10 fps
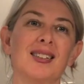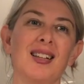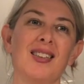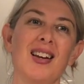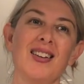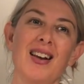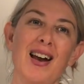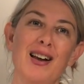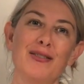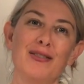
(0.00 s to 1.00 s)
So there you
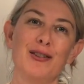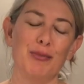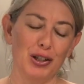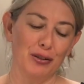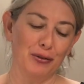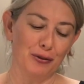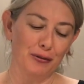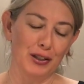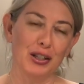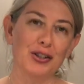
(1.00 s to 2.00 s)
have the beautiful
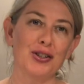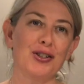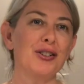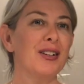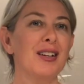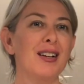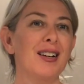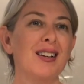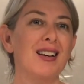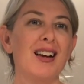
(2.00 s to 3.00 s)
finished
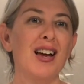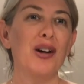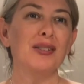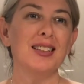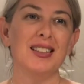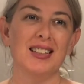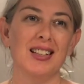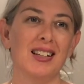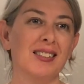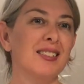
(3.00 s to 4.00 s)
healthy
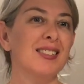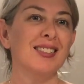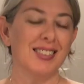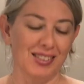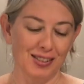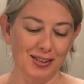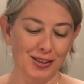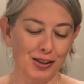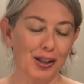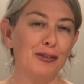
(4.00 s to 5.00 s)
dinner,
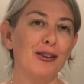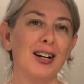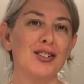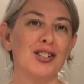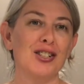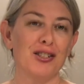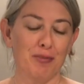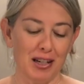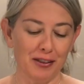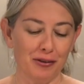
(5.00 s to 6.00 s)
stir-fried ginger
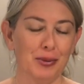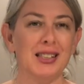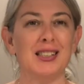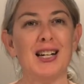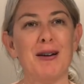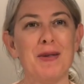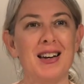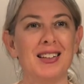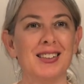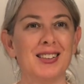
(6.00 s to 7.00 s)
beef with snap
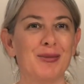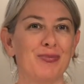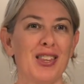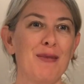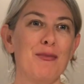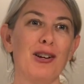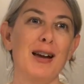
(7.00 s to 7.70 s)
peas. Bon